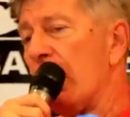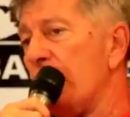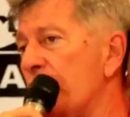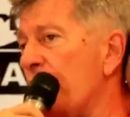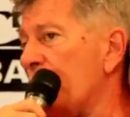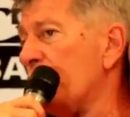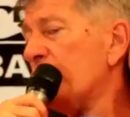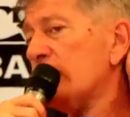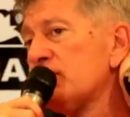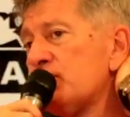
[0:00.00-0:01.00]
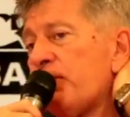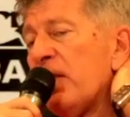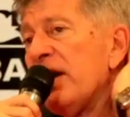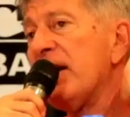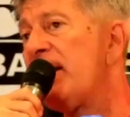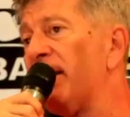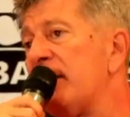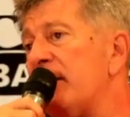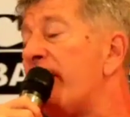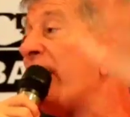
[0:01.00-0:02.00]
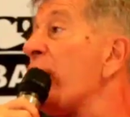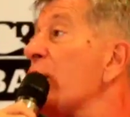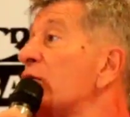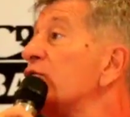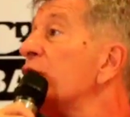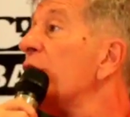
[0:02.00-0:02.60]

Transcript: we, we go to play in, in Morocco,